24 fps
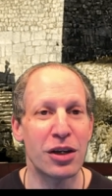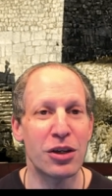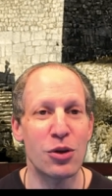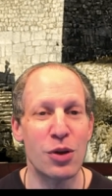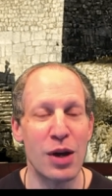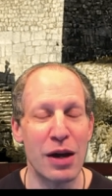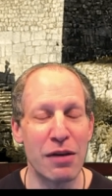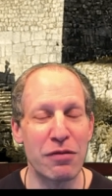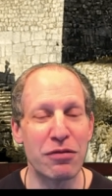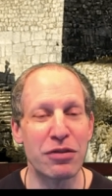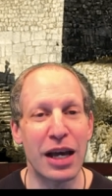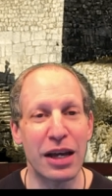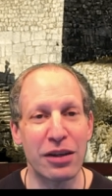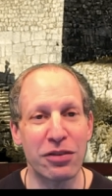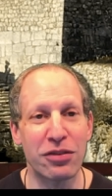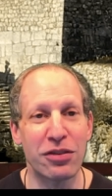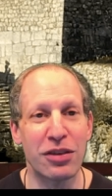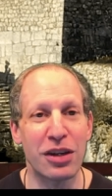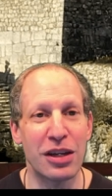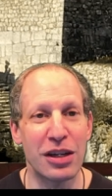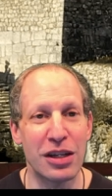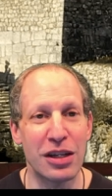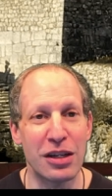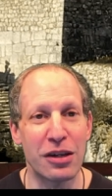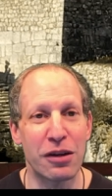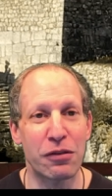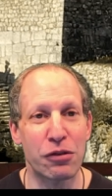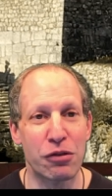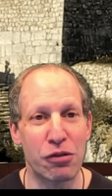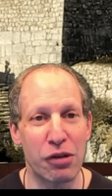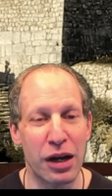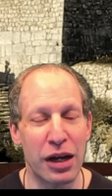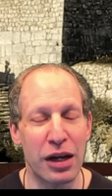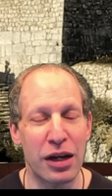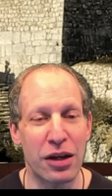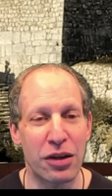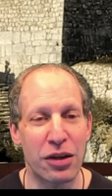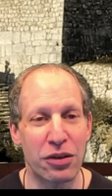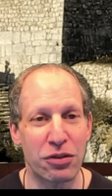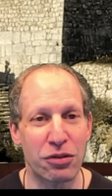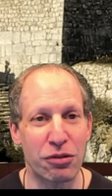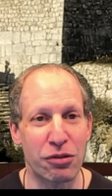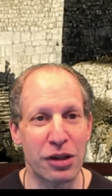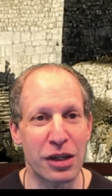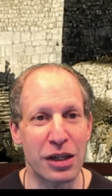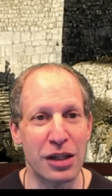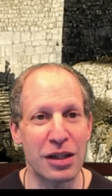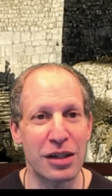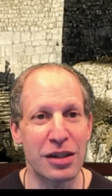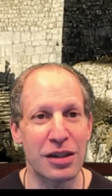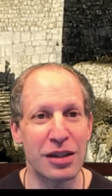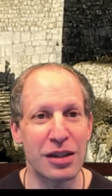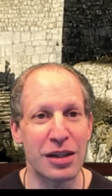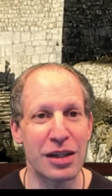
you have less than a year of credit history,